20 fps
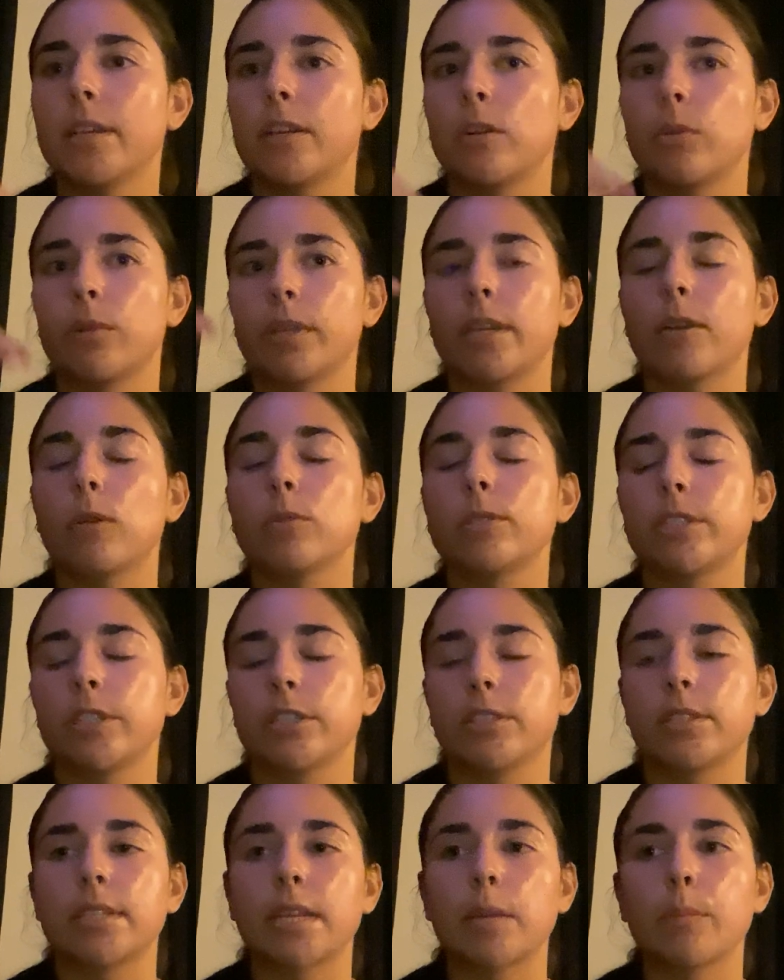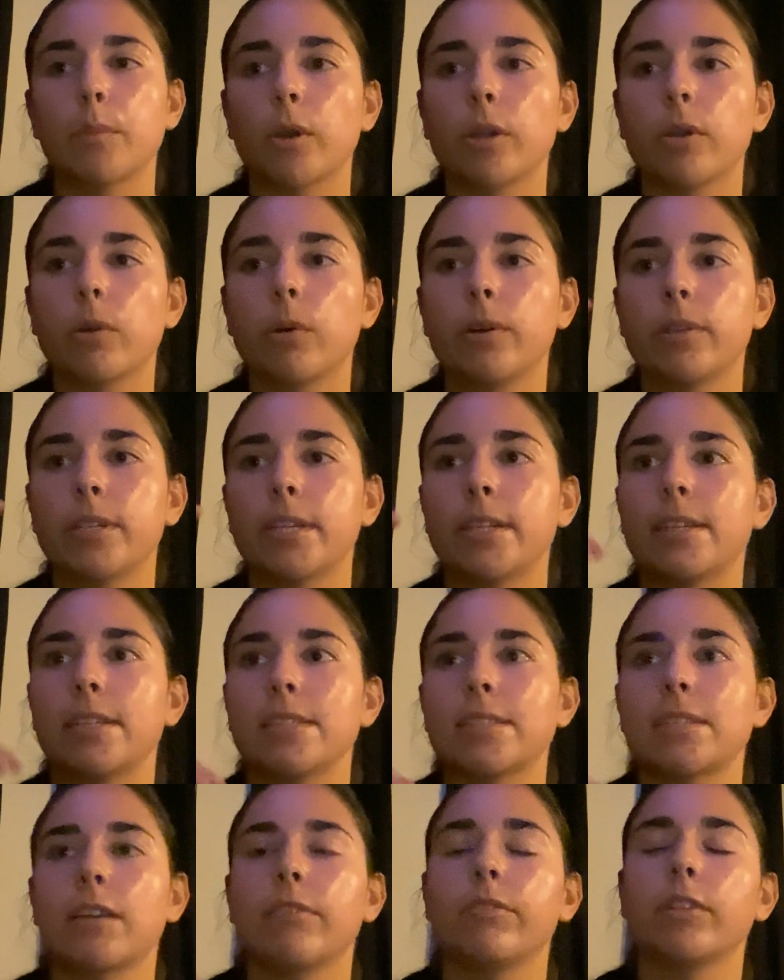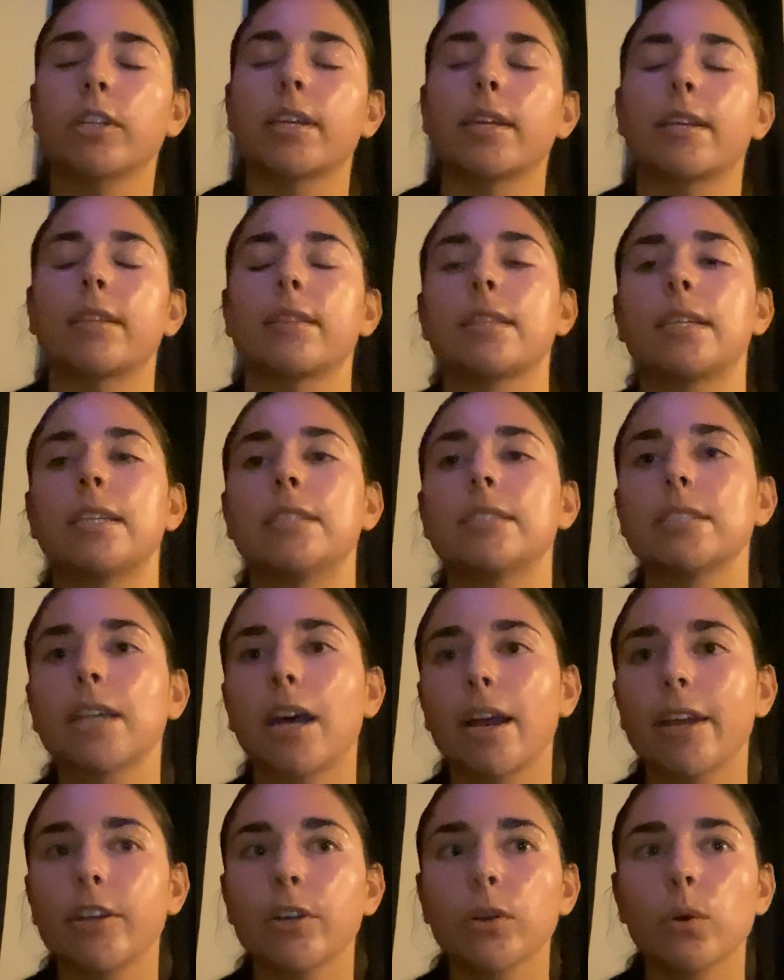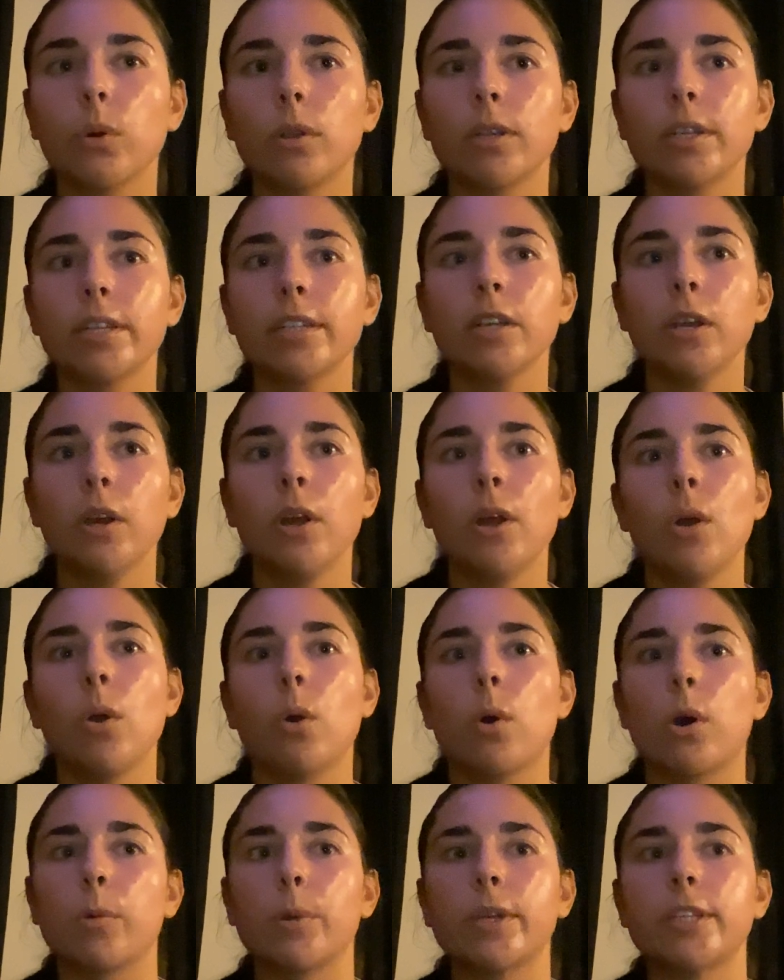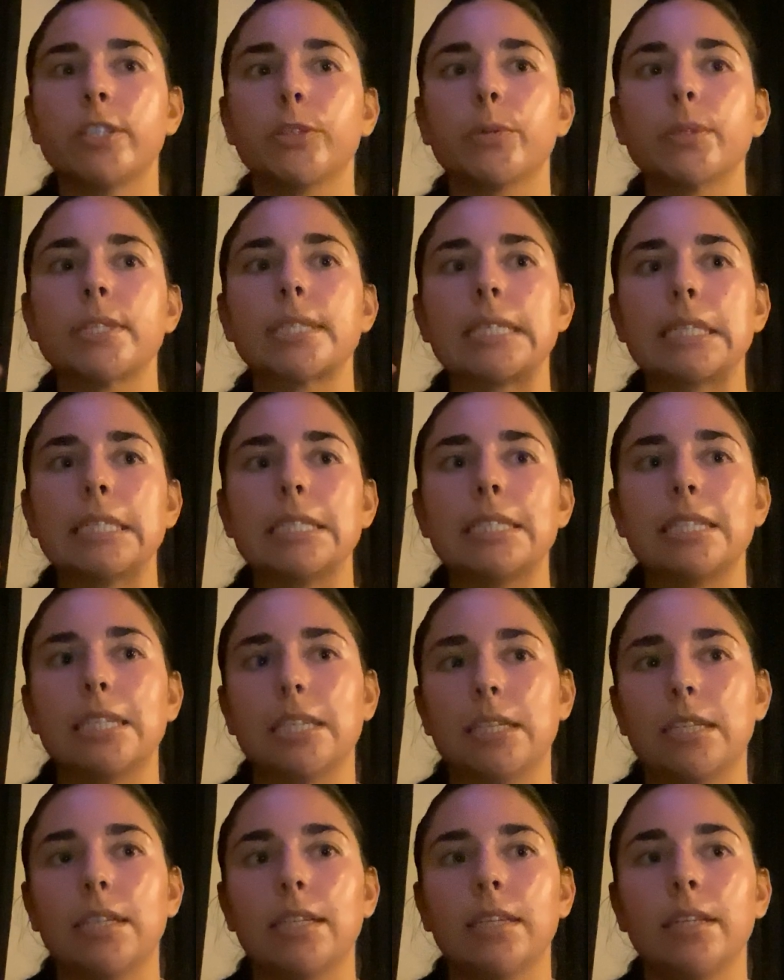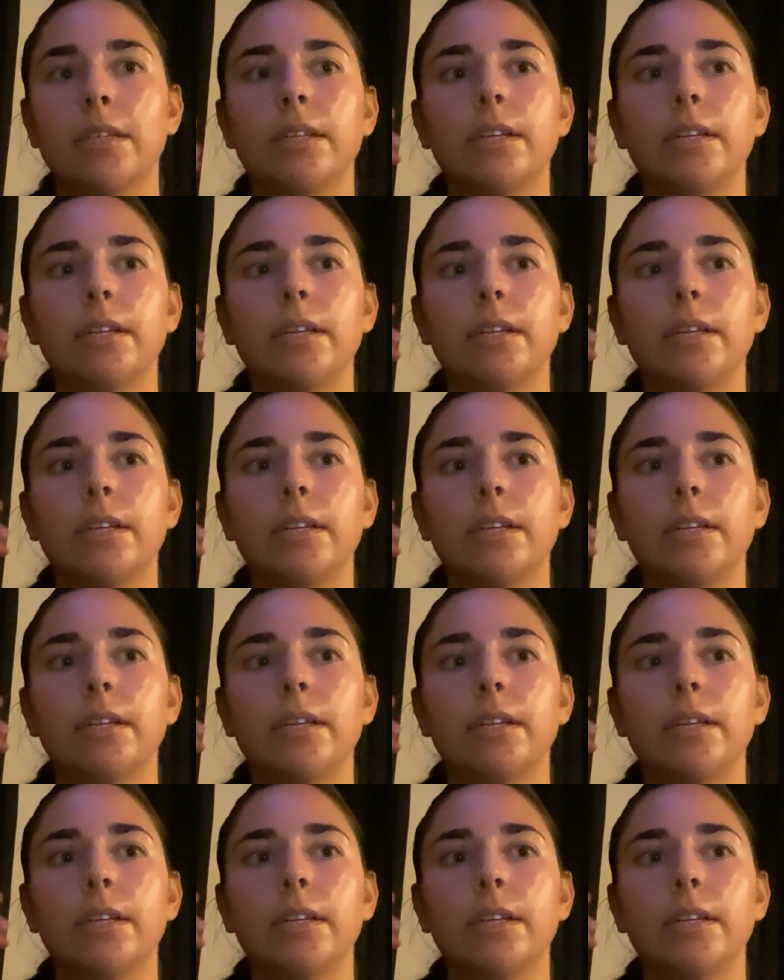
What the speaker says: It only goes to your sigmoid colon instead of looking at the entire colon, or we can do a CT.